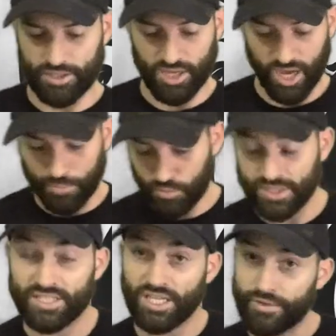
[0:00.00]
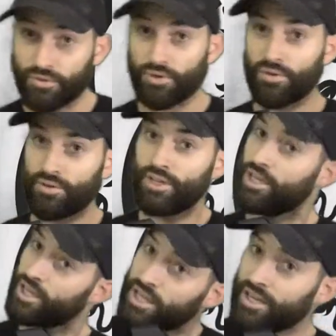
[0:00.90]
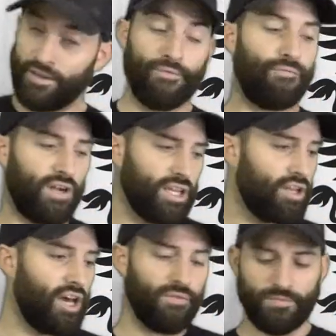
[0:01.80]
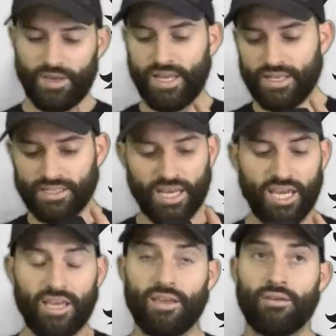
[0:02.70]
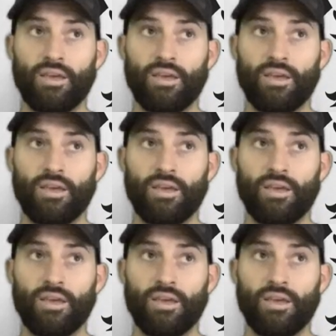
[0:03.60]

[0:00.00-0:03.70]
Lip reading: So the upper receiver, funny enough, it is a